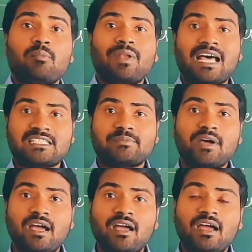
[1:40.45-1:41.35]

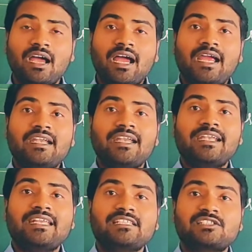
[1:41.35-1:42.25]
plasma and it
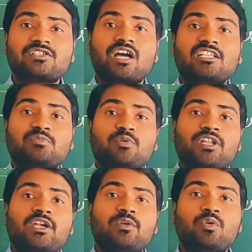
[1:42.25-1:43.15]
is
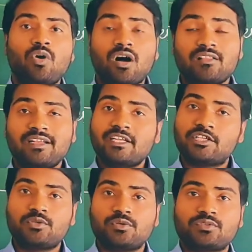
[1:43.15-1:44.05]
transporting to all the
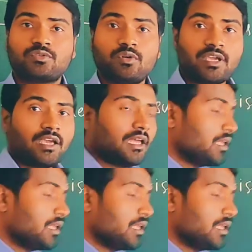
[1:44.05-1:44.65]
tissues. Okay,